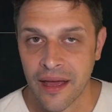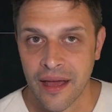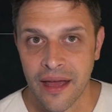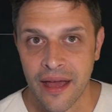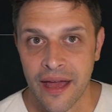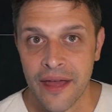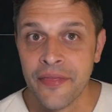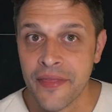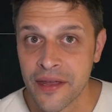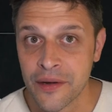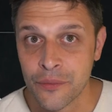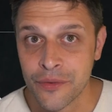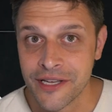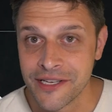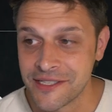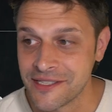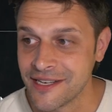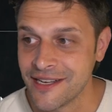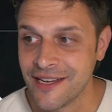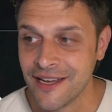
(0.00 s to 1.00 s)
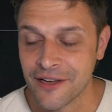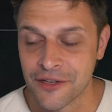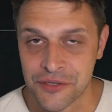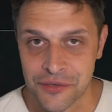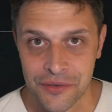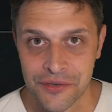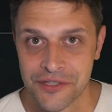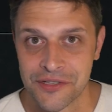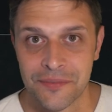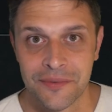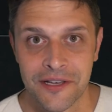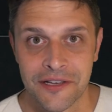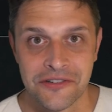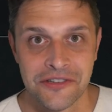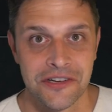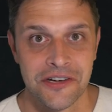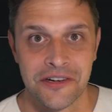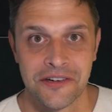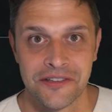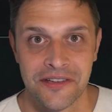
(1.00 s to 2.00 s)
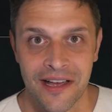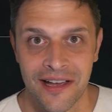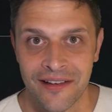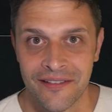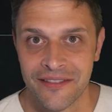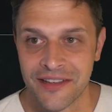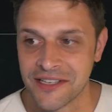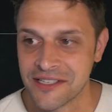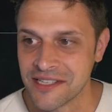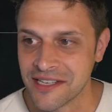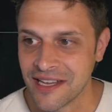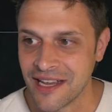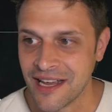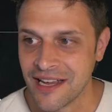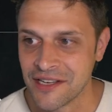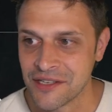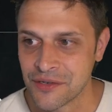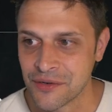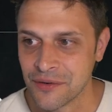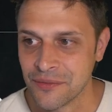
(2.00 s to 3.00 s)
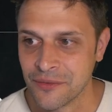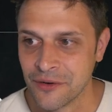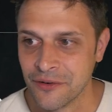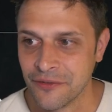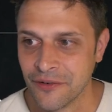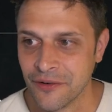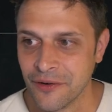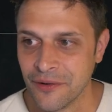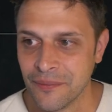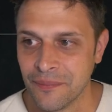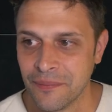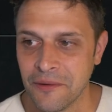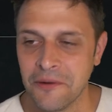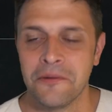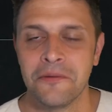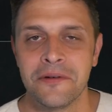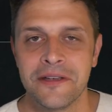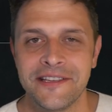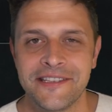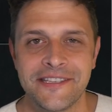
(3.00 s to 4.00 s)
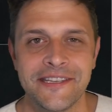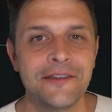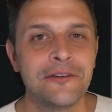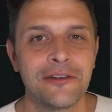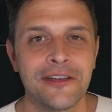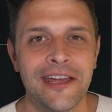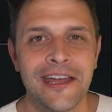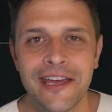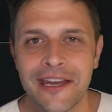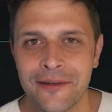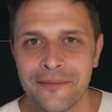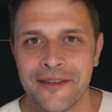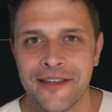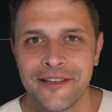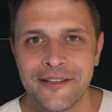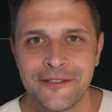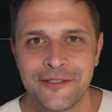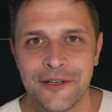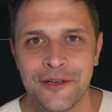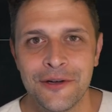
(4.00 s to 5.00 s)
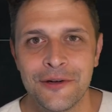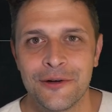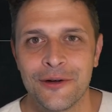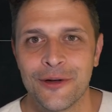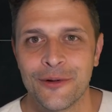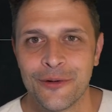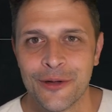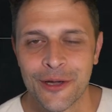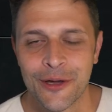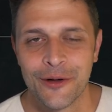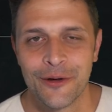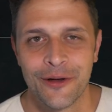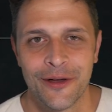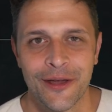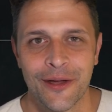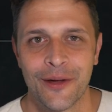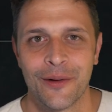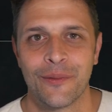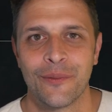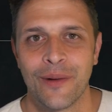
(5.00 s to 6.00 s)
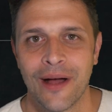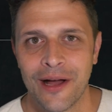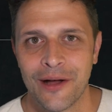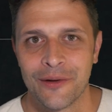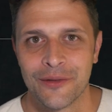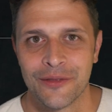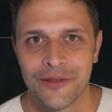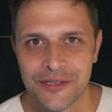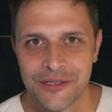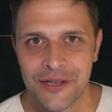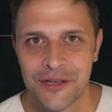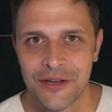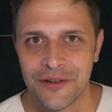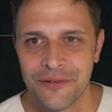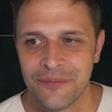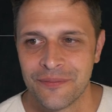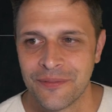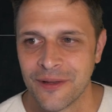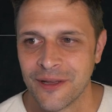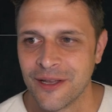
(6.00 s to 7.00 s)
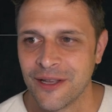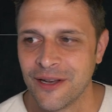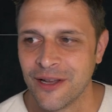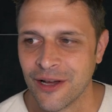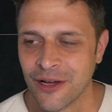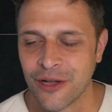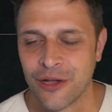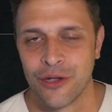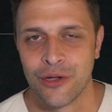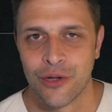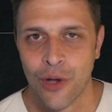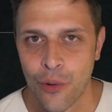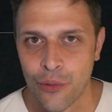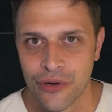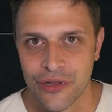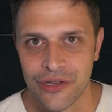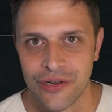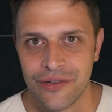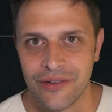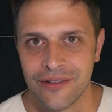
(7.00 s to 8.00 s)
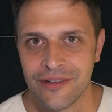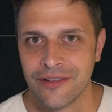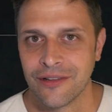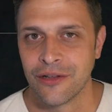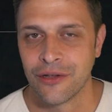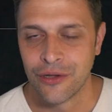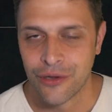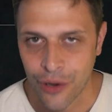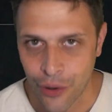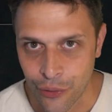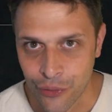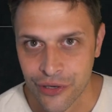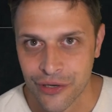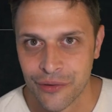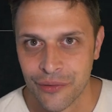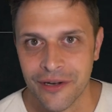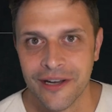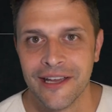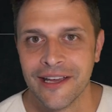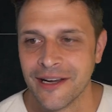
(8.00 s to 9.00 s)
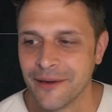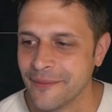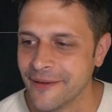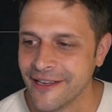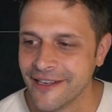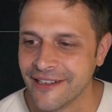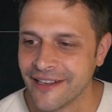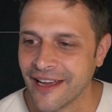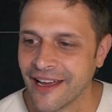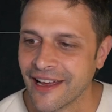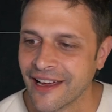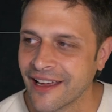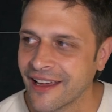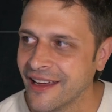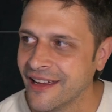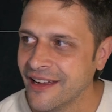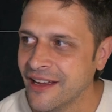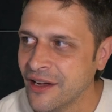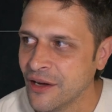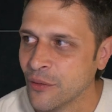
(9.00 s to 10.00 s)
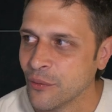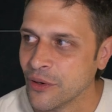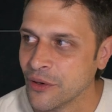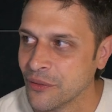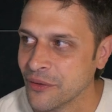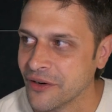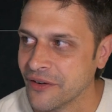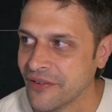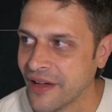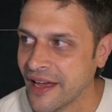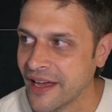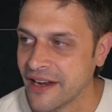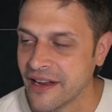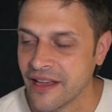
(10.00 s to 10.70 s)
And then we see a Swords to Plowshares, obviously ace removal, but we see Reanimate too, and we go like, wow, this could have been a goated Reanimate deck. We would have had